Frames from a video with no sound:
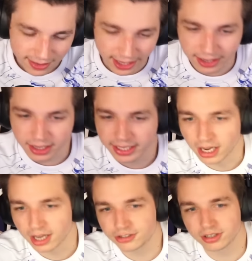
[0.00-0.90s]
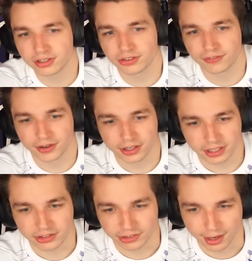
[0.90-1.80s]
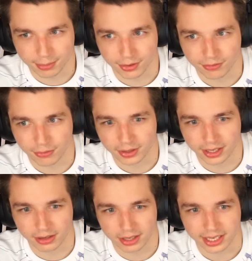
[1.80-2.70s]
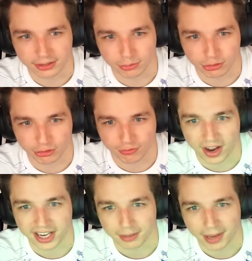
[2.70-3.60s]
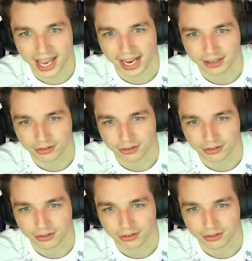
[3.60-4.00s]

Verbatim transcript: And like Hachan is a very good example of one that like was just fighting back